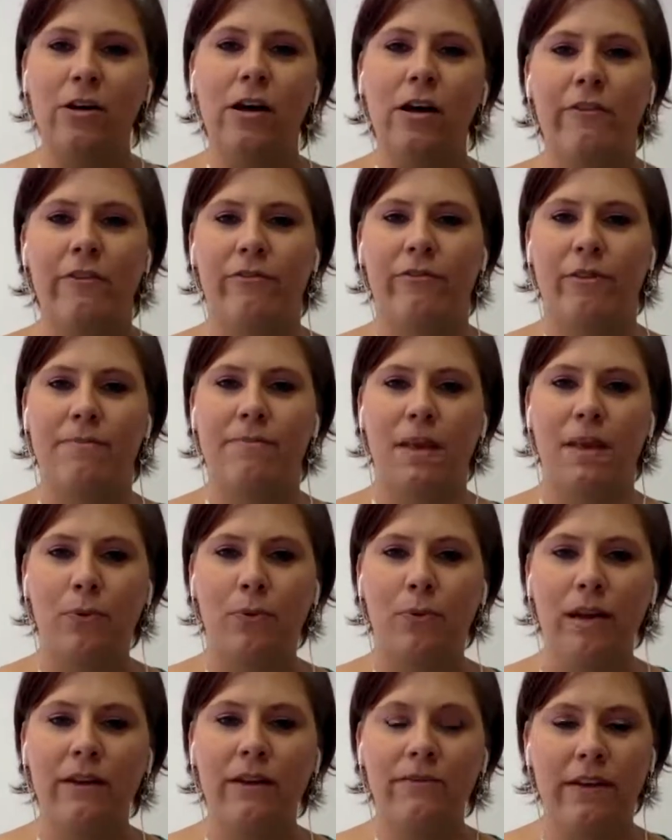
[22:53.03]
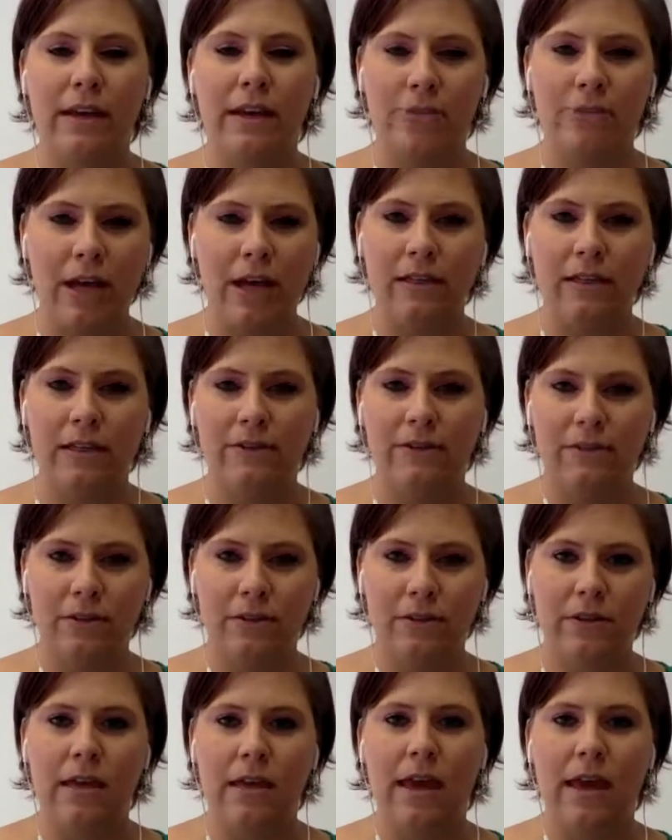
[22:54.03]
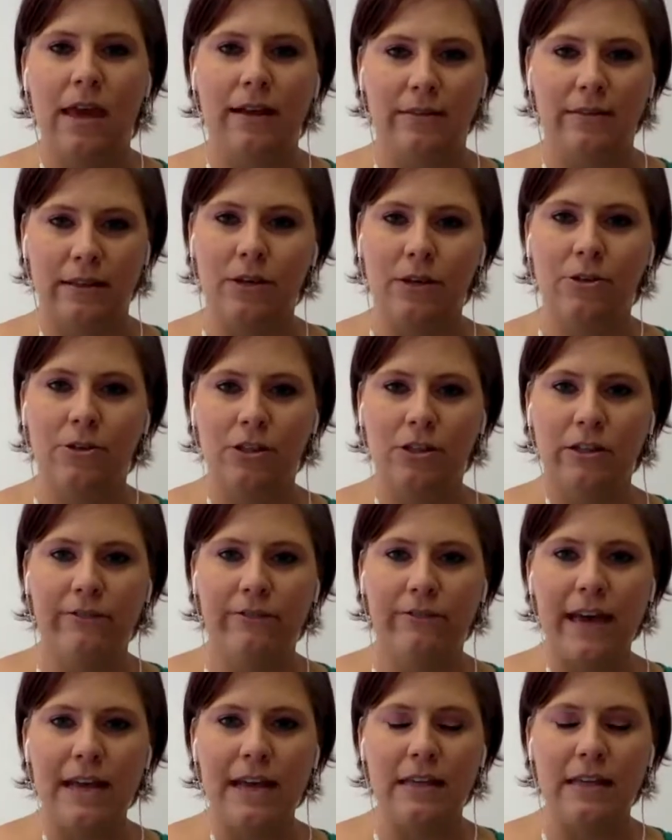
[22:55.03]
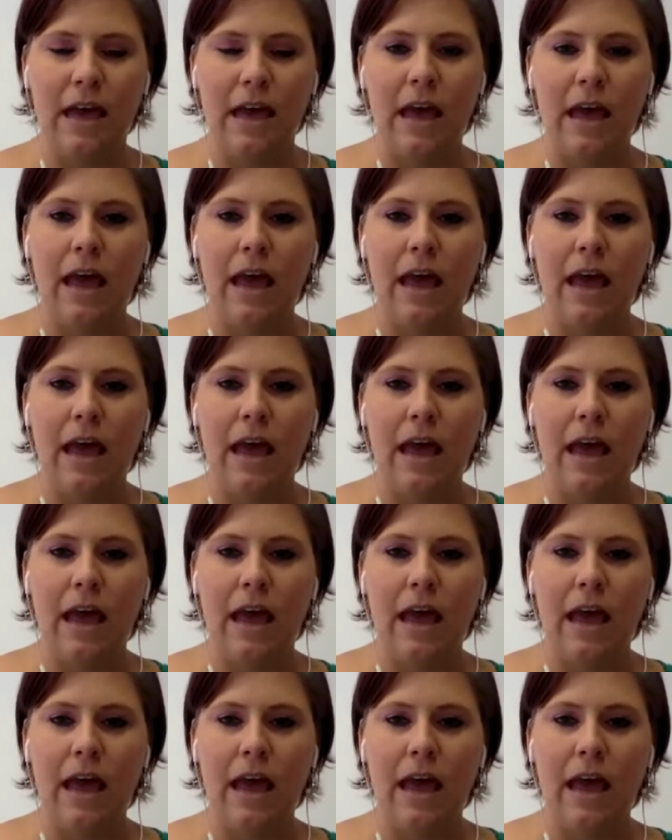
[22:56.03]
of from the point of the objective to the execution phase,